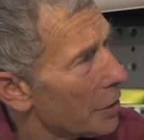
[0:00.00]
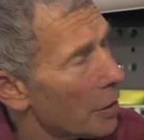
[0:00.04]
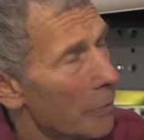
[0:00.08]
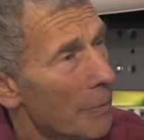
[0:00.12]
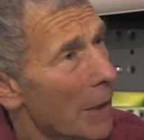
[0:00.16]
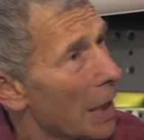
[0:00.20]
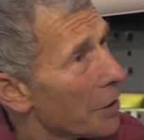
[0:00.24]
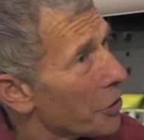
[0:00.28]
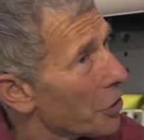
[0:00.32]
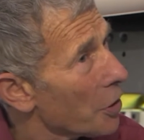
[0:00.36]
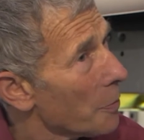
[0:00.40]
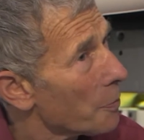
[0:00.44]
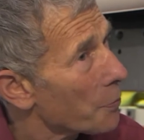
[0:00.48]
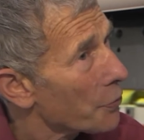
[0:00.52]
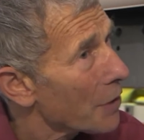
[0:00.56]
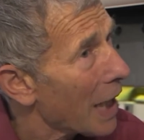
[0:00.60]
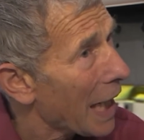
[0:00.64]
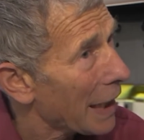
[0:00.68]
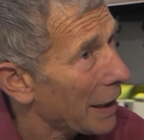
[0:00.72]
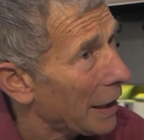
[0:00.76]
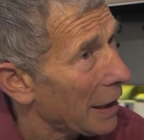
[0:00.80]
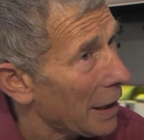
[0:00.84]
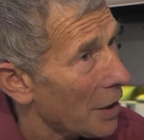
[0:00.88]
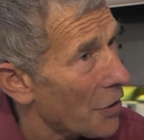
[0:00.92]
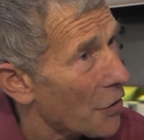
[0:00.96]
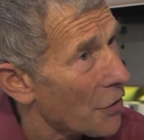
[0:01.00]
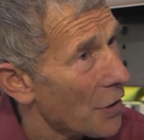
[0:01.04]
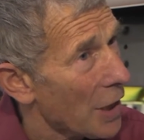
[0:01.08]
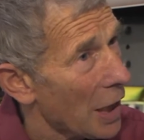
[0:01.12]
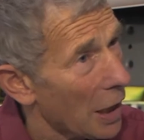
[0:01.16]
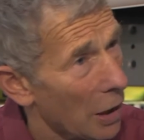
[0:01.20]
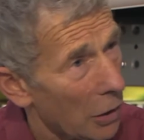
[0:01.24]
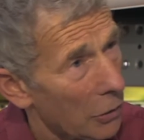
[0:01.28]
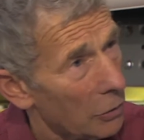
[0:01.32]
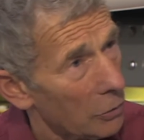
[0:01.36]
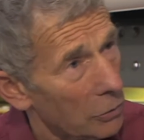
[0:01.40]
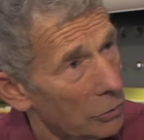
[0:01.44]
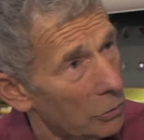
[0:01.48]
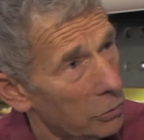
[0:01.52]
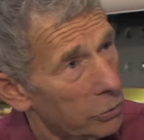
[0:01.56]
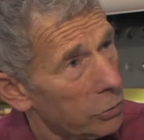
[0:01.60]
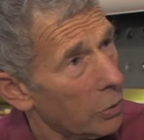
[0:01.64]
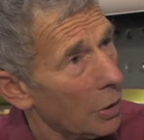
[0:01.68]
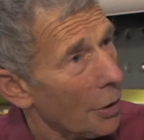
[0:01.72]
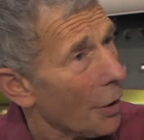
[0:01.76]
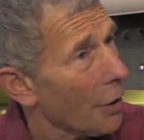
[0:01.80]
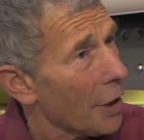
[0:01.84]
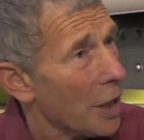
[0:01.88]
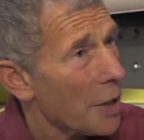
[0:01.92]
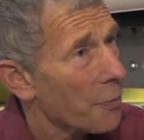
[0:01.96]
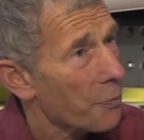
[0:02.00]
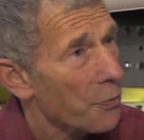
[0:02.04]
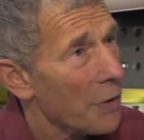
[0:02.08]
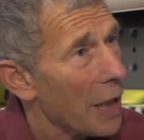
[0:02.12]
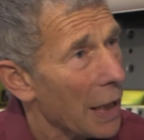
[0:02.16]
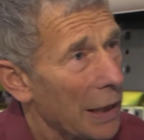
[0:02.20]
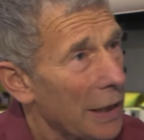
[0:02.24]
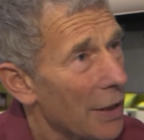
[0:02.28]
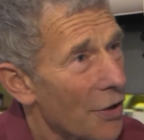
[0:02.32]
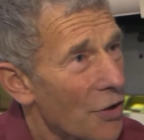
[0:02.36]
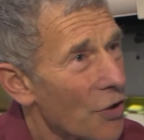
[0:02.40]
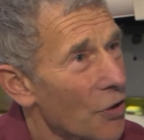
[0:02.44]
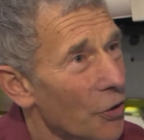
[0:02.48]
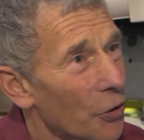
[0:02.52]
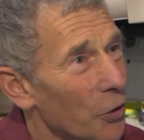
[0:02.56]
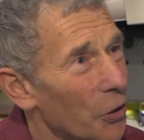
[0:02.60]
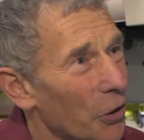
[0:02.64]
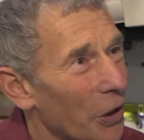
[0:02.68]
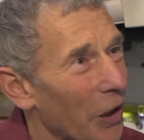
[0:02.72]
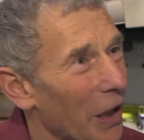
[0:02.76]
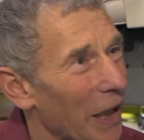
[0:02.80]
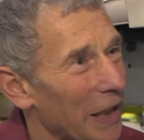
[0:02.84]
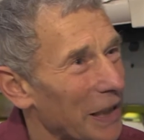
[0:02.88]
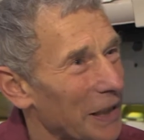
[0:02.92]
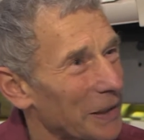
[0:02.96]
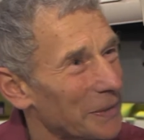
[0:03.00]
you mentioned brackets. Now, what do these brackets look like?